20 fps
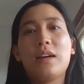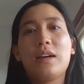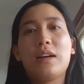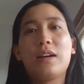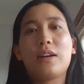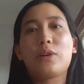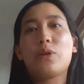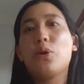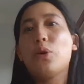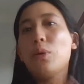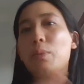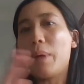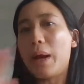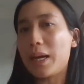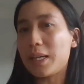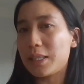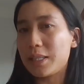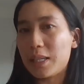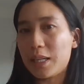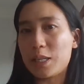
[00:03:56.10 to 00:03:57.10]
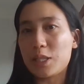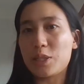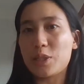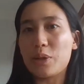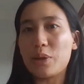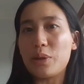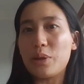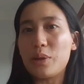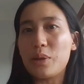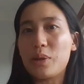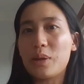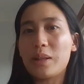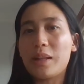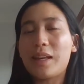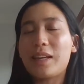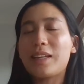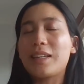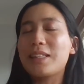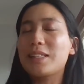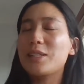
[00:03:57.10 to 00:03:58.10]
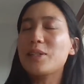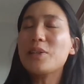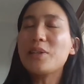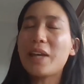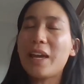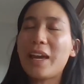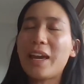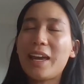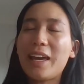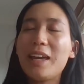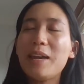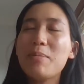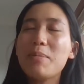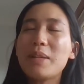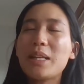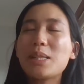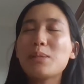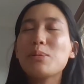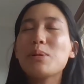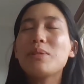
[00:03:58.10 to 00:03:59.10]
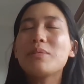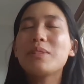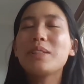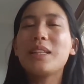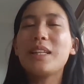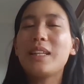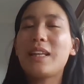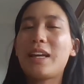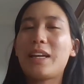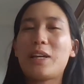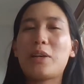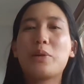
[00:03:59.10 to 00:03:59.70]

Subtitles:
a callback to that joke, like it's okay, but that's not really like a